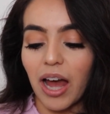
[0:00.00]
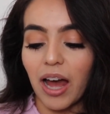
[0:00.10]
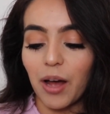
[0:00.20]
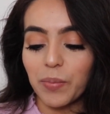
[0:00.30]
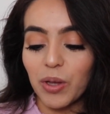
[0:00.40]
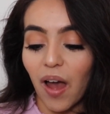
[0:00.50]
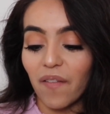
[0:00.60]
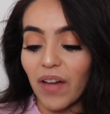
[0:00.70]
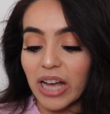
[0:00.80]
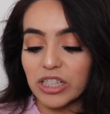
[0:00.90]
um, you
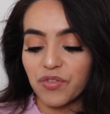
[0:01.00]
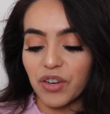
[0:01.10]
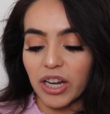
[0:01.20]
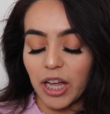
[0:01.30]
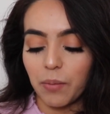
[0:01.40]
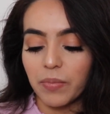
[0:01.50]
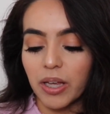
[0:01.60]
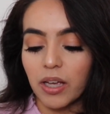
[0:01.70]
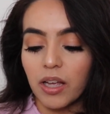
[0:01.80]
have asked for him.